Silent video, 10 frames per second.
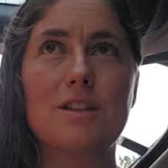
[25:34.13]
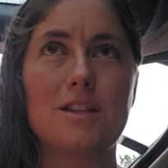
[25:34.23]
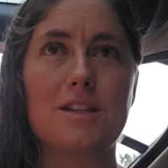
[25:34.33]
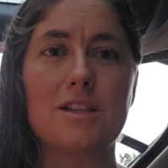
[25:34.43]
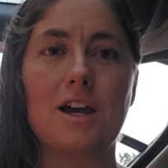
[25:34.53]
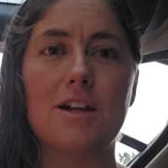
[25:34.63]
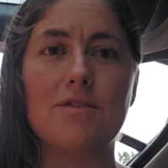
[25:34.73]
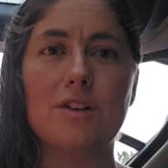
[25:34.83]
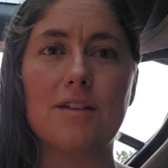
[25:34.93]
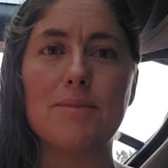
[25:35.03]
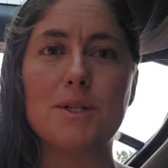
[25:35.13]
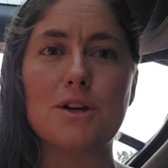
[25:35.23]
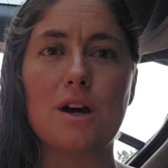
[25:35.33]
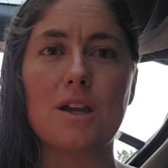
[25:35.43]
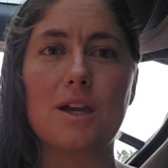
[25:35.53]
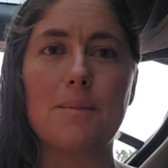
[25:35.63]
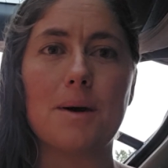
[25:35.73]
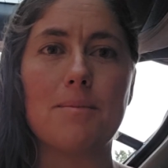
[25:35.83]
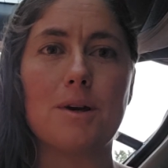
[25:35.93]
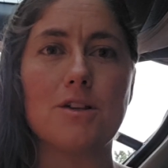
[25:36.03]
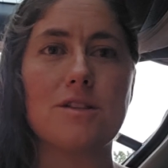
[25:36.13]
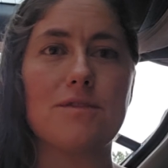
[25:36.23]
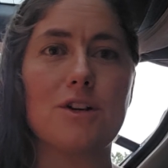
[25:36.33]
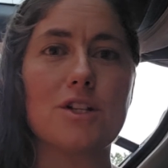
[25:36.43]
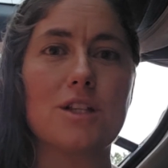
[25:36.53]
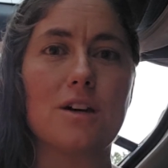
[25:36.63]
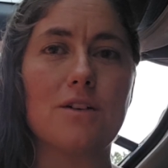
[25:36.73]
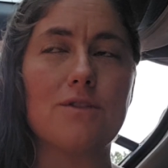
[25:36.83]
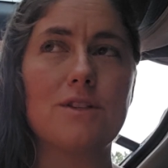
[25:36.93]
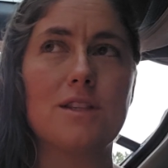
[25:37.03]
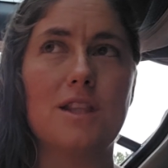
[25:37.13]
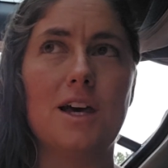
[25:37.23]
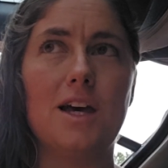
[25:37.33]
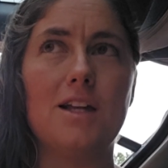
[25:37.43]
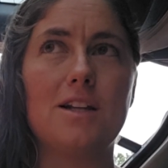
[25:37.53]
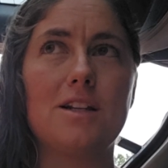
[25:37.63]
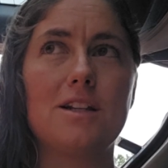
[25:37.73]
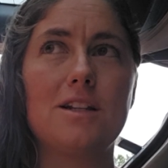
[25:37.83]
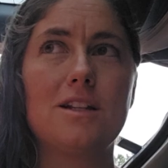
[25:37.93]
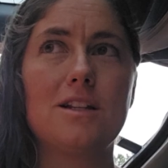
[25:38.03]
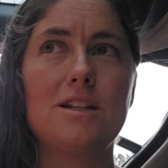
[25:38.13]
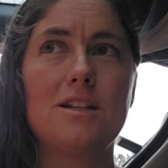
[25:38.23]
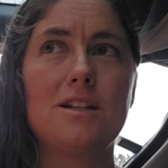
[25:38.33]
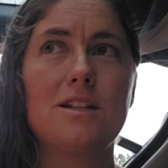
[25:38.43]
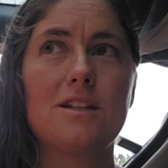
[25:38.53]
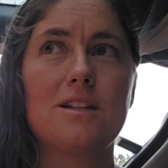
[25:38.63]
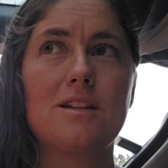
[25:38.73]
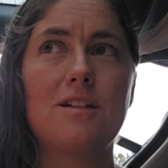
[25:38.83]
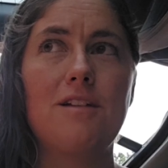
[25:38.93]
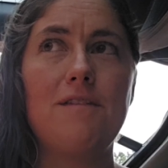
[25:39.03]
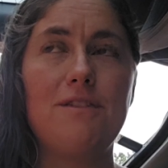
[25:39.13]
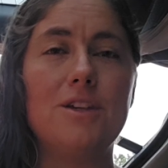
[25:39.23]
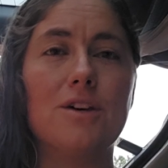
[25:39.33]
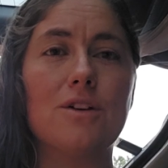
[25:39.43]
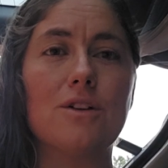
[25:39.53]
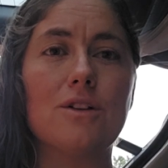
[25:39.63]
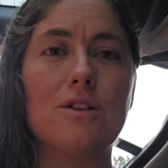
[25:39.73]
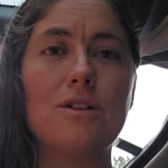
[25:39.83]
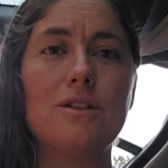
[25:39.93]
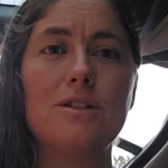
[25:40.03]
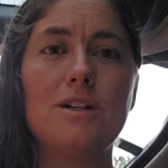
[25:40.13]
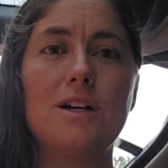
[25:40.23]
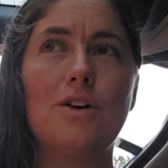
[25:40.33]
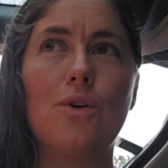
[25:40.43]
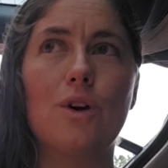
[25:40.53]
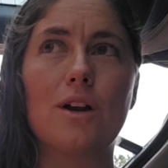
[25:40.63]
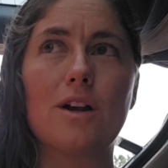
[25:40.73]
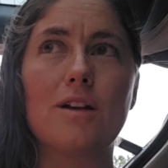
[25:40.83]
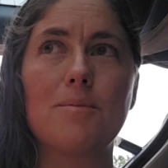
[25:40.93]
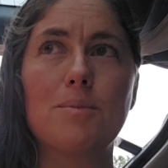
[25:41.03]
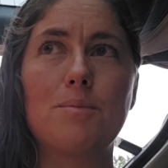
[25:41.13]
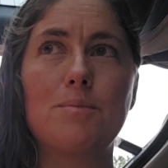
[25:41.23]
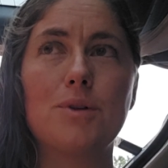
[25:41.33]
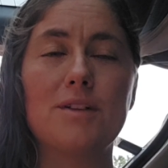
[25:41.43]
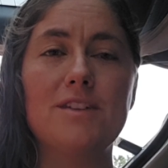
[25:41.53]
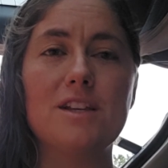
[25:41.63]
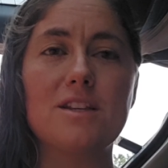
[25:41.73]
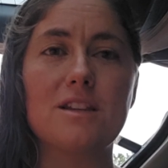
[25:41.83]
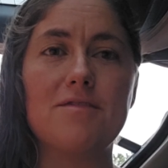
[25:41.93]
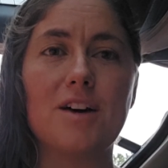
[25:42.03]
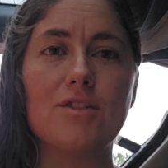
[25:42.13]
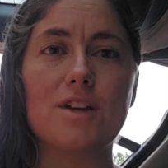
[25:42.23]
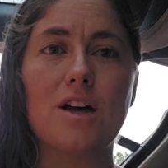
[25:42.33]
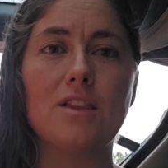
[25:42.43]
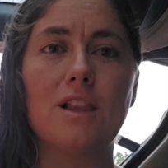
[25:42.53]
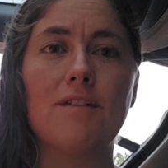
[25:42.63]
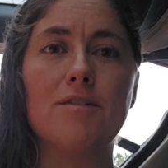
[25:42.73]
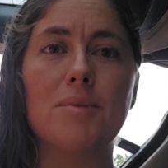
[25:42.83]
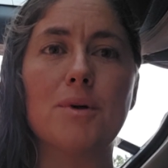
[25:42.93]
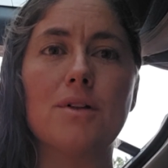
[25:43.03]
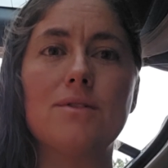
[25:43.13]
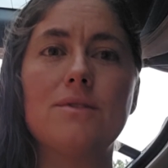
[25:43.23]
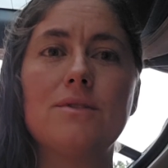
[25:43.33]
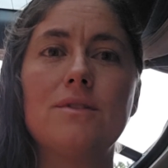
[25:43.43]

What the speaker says: This is kind of what I've been talking about, parts of ourselves that feel or previously felt unlovable,